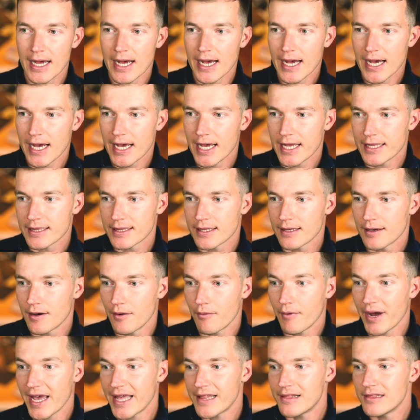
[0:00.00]
and
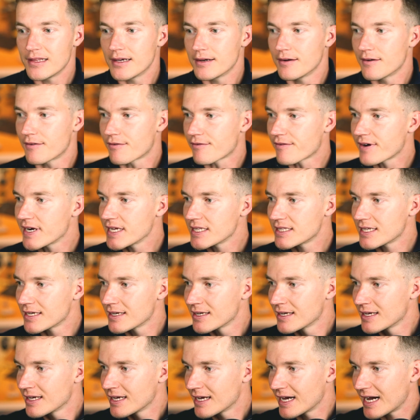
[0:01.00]
well, read
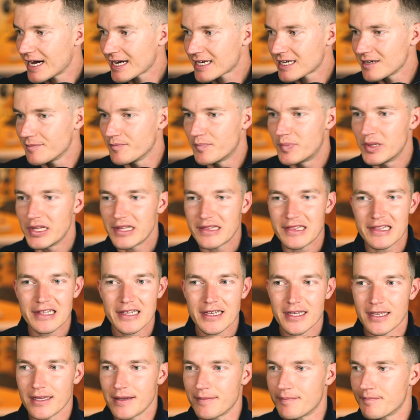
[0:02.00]
a
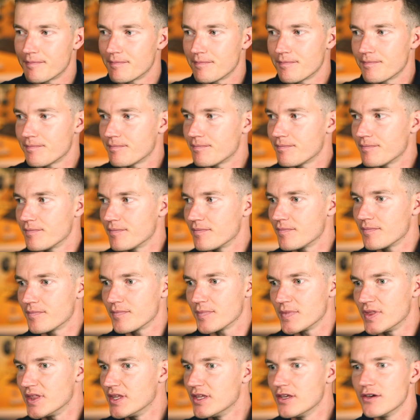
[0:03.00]
completely
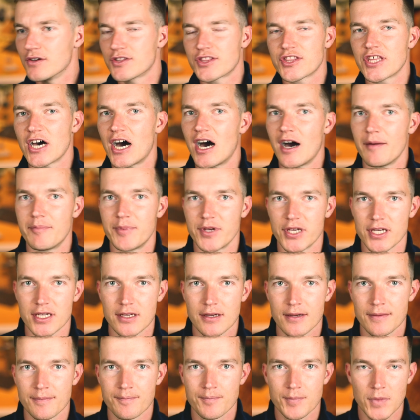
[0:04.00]
new
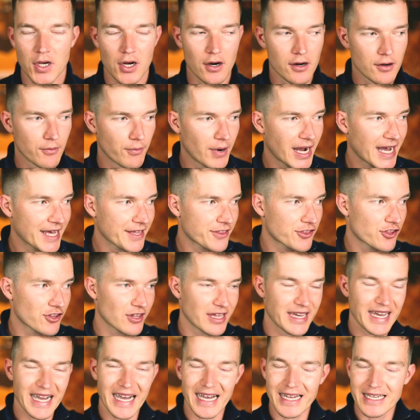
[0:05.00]
topic or watch
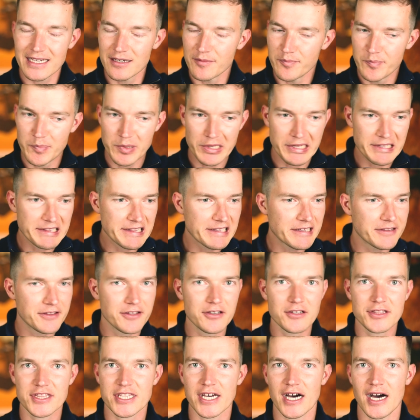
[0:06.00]
a completely
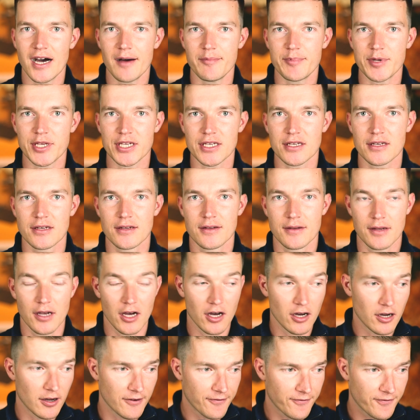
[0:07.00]
new topic
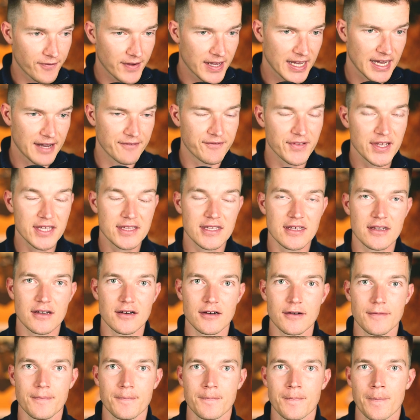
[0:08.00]
of a
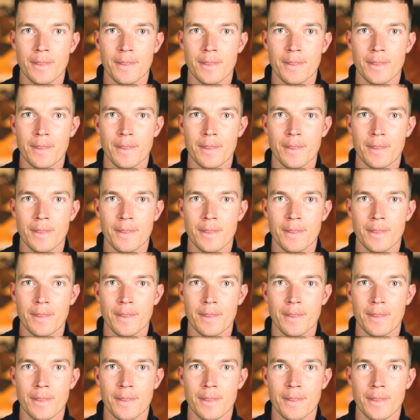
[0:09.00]
video,